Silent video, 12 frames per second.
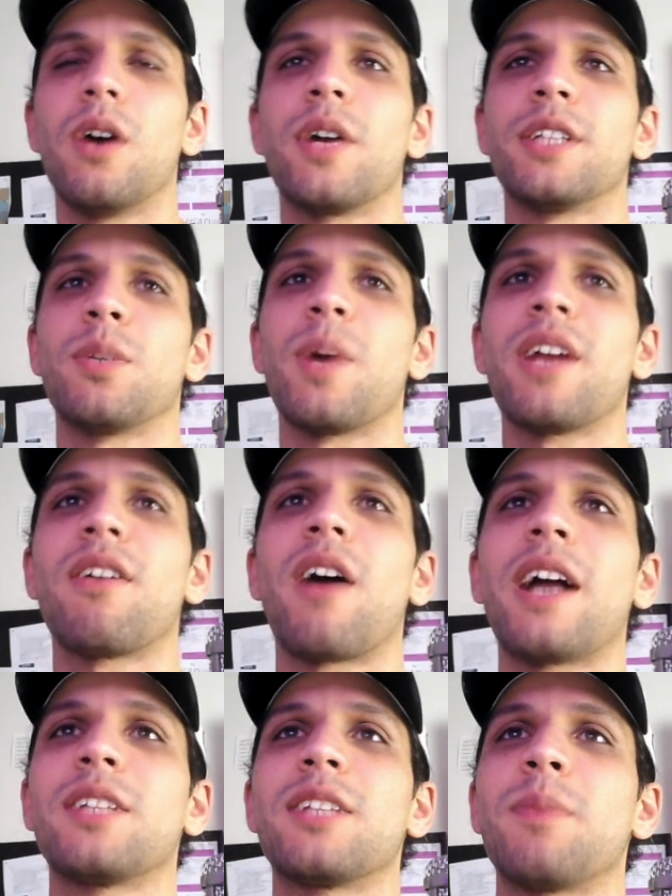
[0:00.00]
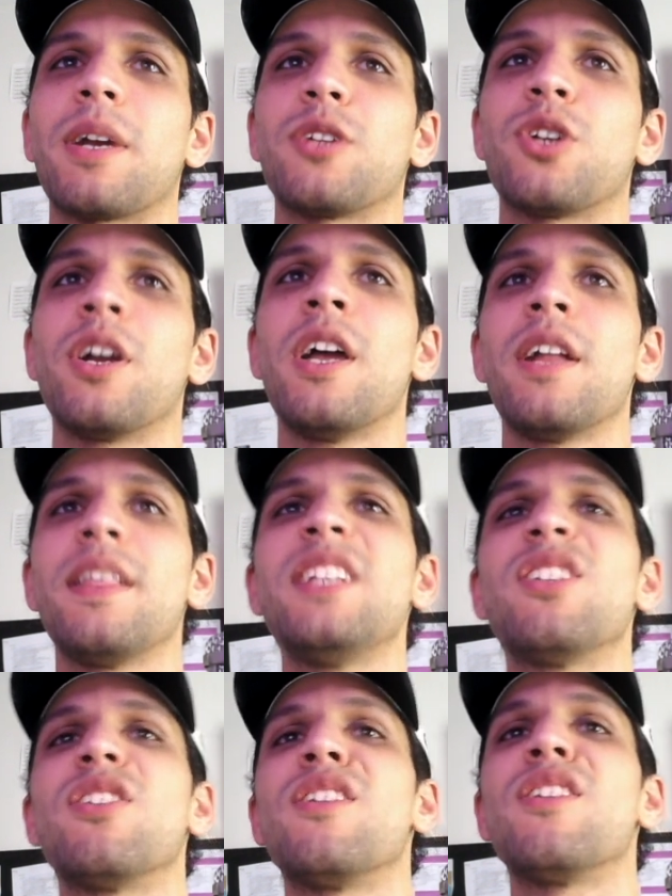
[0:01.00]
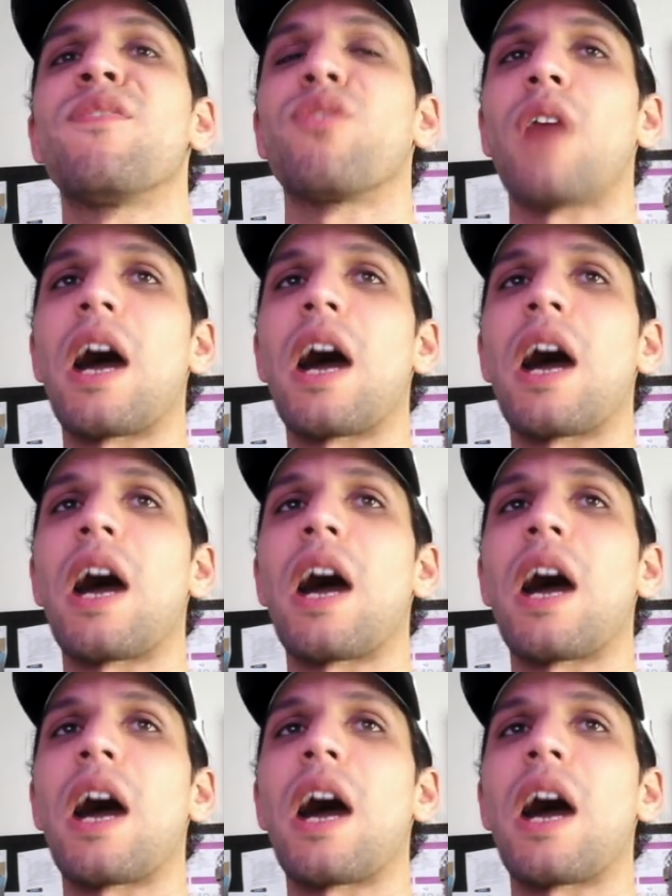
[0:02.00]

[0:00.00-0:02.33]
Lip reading: so we're in our ads manager. These are the different